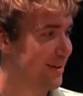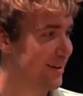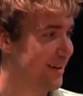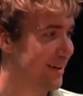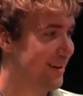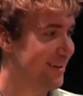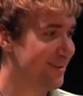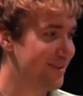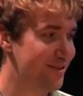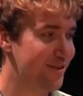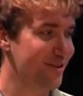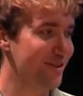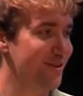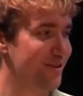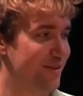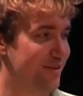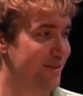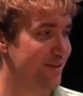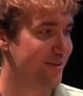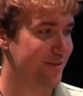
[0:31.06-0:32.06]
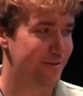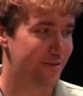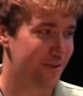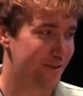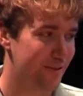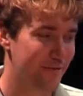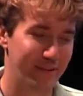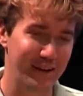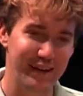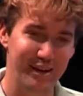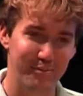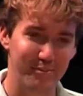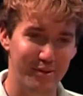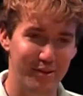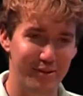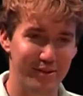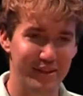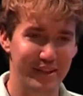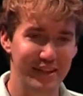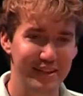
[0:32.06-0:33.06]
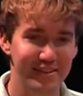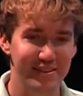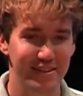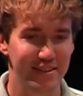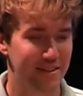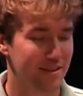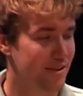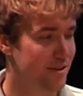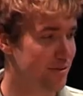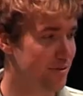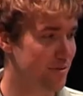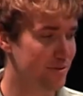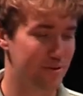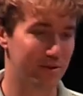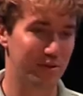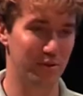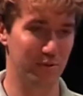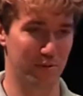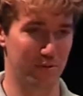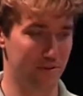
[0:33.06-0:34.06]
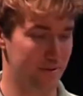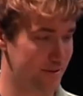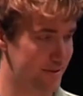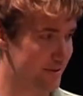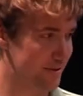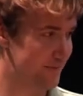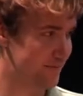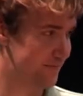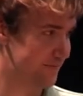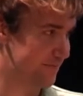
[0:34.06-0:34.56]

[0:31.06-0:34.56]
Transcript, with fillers: a dearth of available, easy-to-use tools.